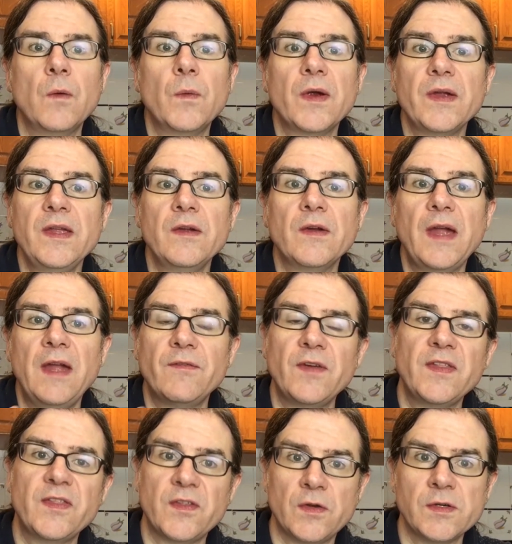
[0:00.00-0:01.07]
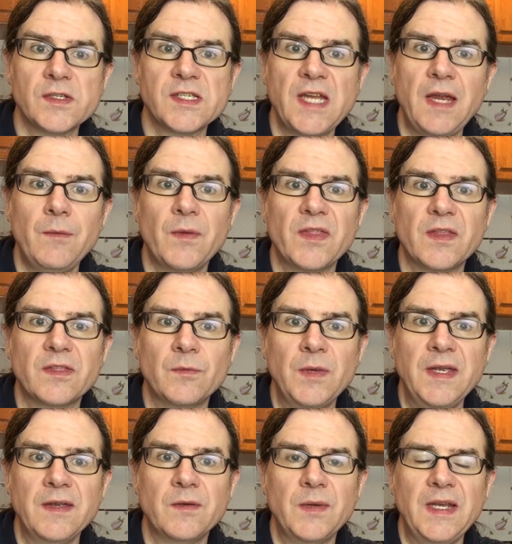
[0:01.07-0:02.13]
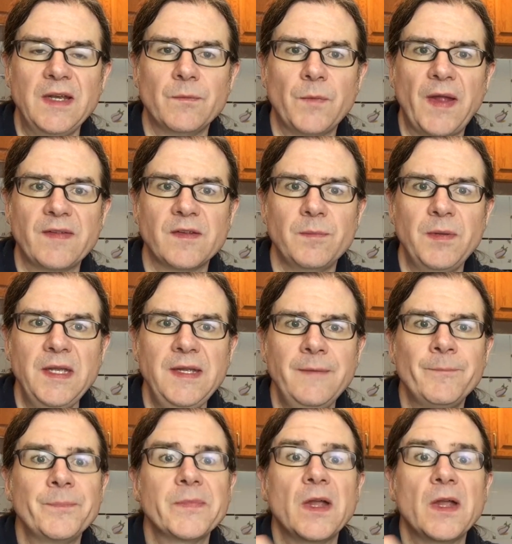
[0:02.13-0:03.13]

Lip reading: We're here every Thursday with a 3-ingredient recipe.